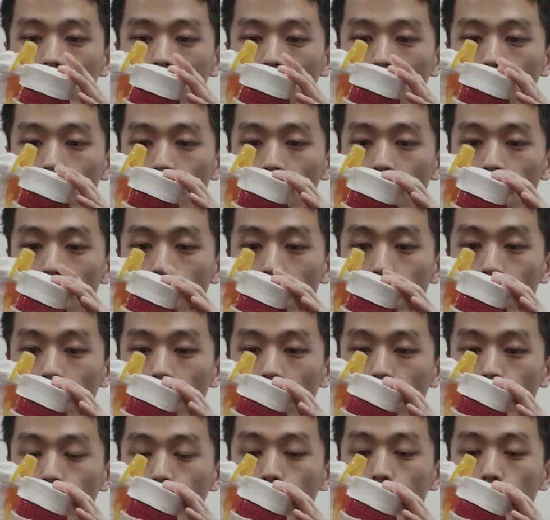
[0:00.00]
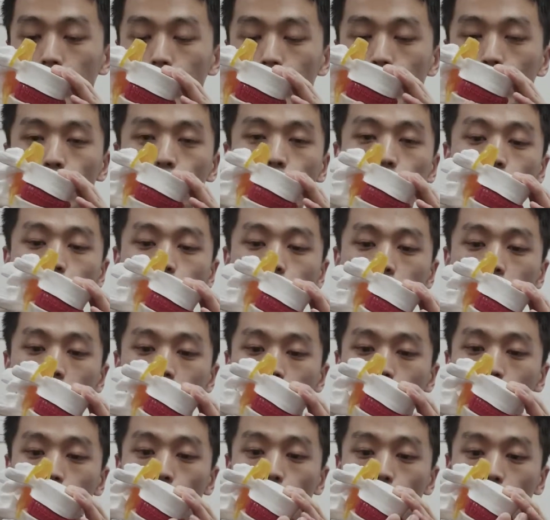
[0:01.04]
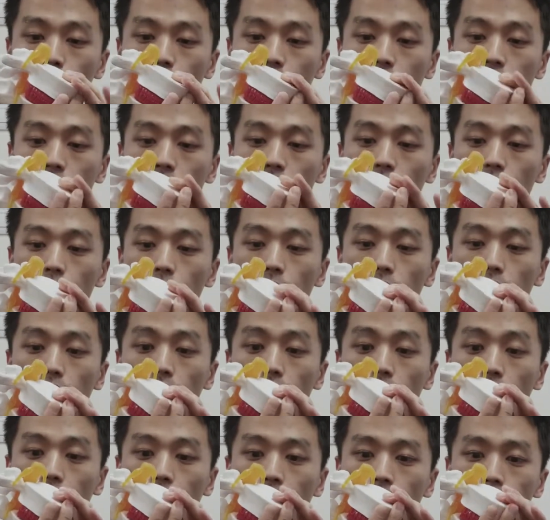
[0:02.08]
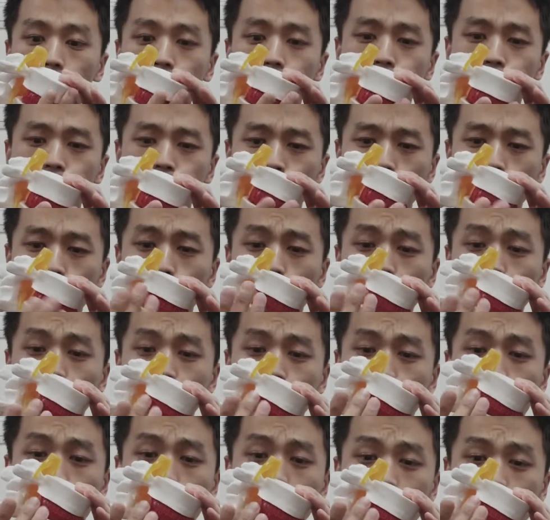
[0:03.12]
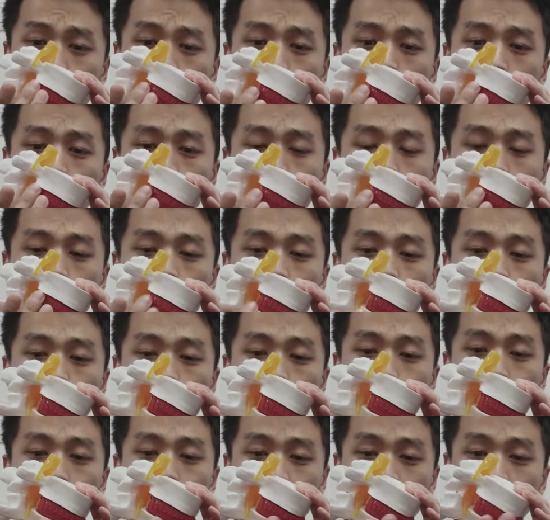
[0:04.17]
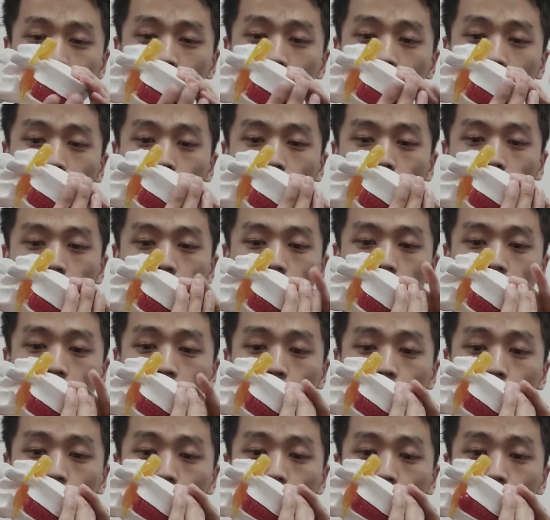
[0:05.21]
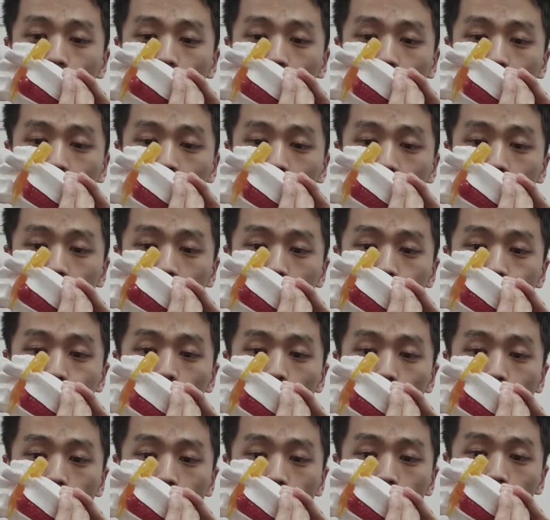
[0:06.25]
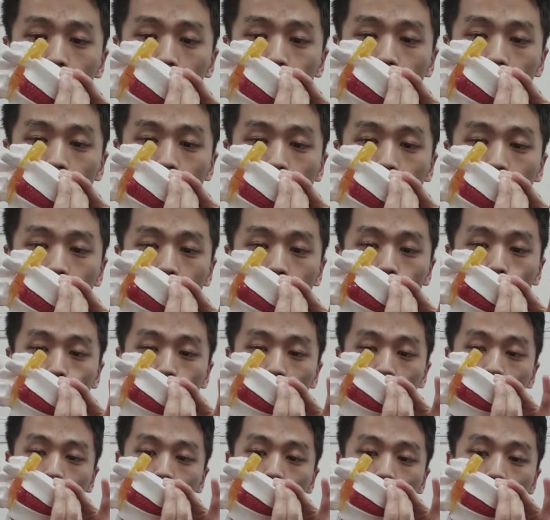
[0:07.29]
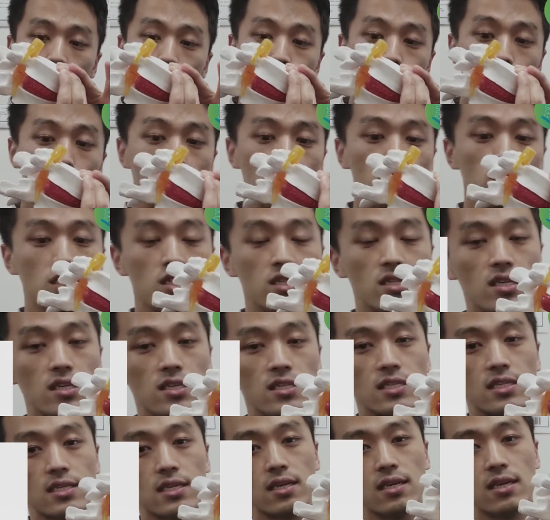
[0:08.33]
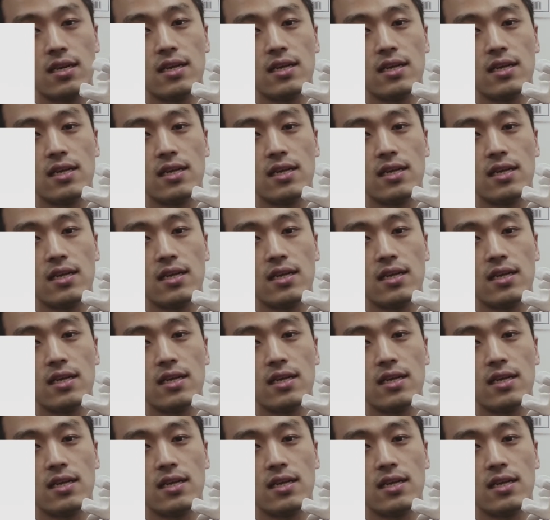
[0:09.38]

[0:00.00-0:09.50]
And then if you're too much motion or um, too much stress on the backside, uh, one day is a little popping up and then we call it bulging disc,